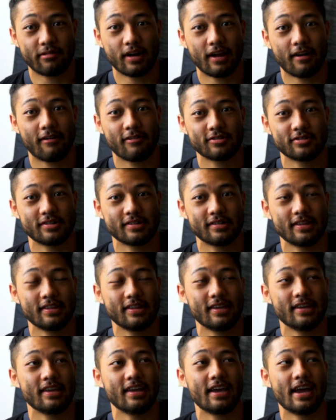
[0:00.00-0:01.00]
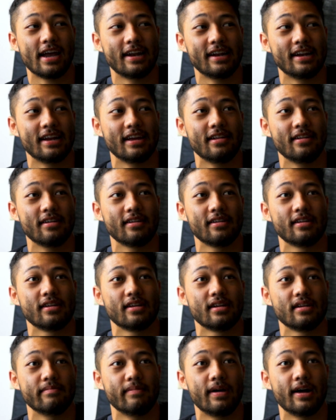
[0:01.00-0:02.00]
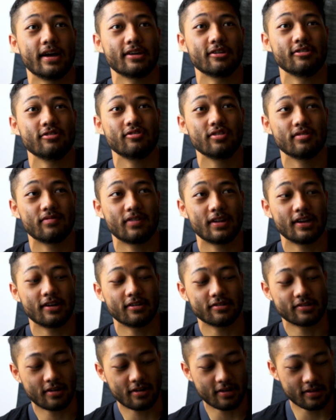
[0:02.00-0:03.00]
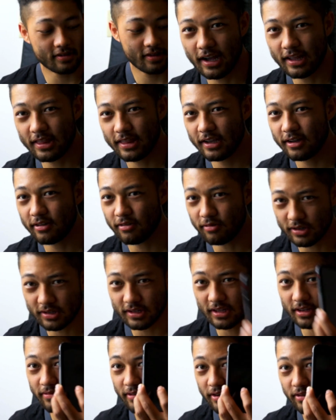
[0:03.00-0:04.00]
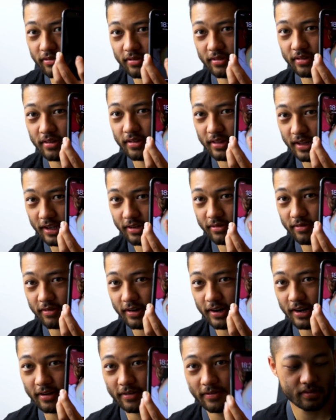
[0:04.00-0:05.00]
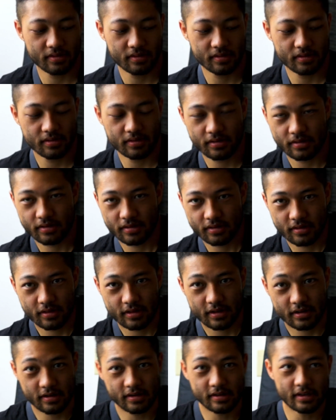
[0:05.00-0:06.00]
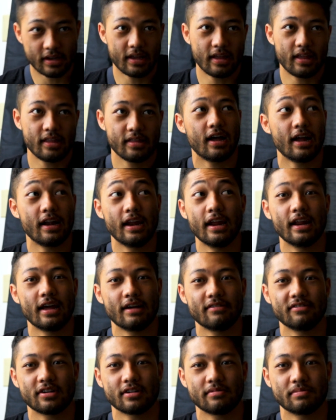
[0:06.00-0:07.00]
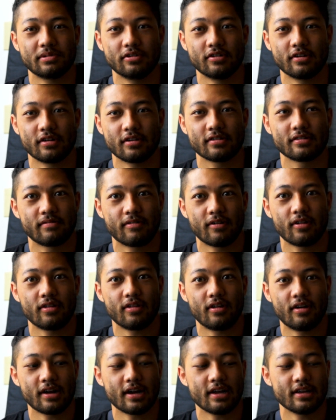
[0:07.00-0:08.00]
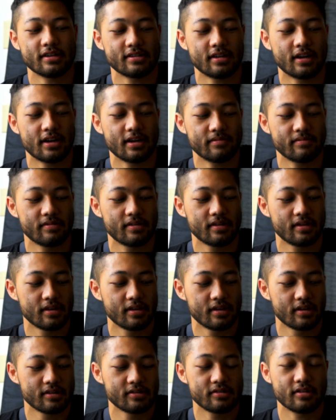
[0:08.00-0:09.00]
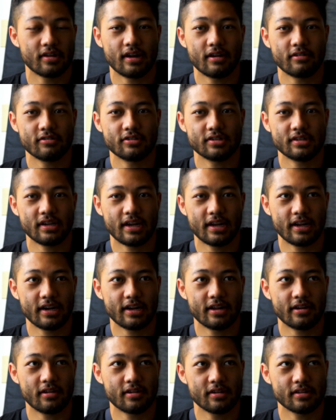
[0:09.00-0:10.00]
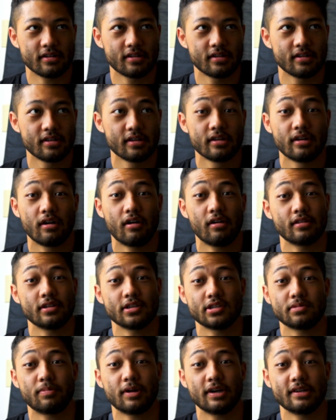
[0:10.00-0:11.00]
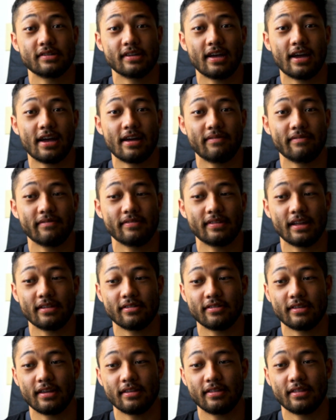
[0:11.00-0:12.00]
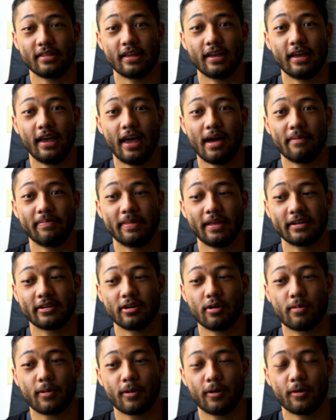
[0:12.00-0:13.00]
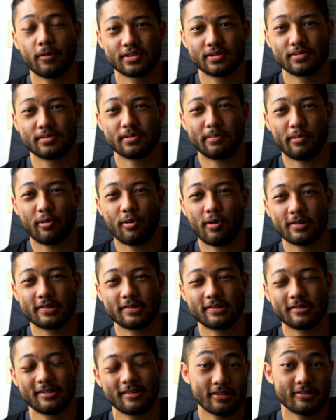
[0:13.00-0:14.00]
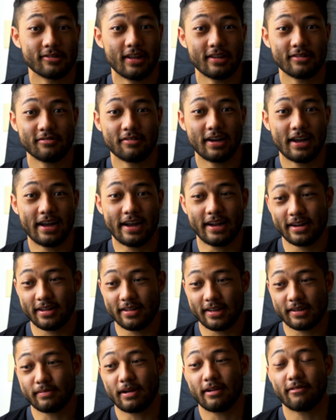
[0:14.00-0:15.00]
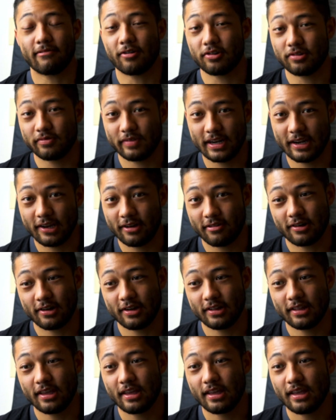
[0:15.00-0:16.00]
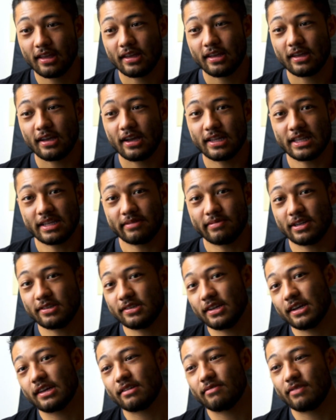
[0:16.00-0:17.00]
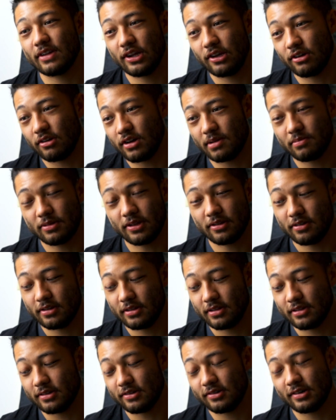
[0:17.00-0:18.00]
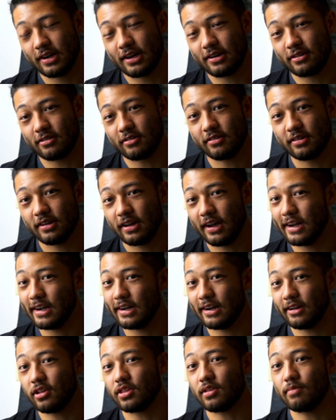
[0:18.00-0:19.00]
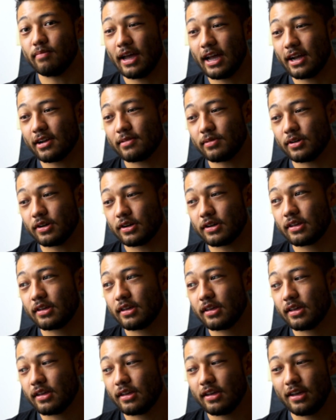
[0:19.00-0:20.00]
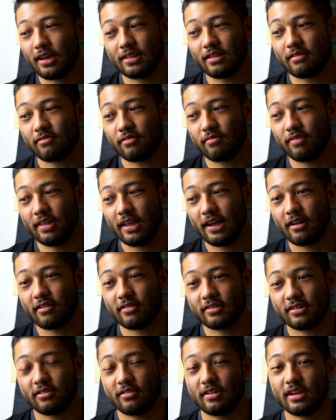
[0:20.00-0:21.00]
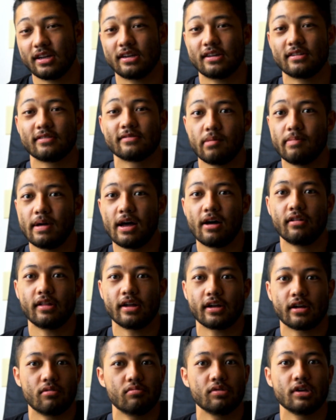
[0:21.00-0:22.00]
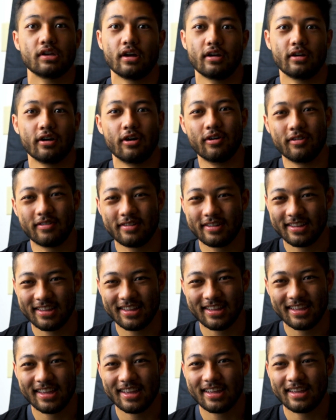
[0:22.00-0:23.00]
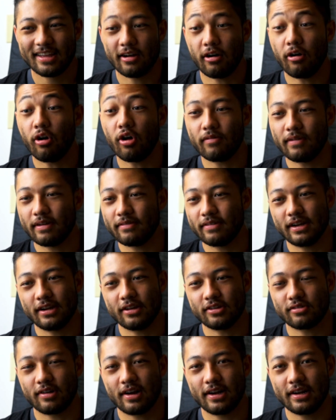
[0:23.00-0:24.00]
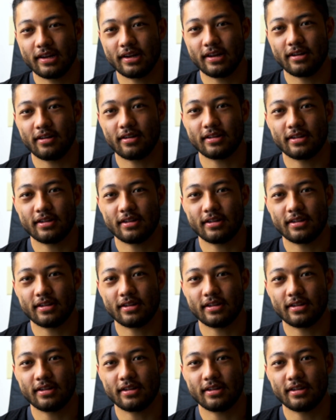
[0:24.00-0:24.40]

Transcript: originally edited my YouTube videos on, I think, was this phone, this one right here, because I didn't have a computer for a long ass time, so now I would just edit it on the Splice app. That's the app that GoPro supports, so that's why I edited like my first video on, and then my second video I uploaded to this channel, I edited on the MacBook, and then from there until like about like a week ago, all my videos were edited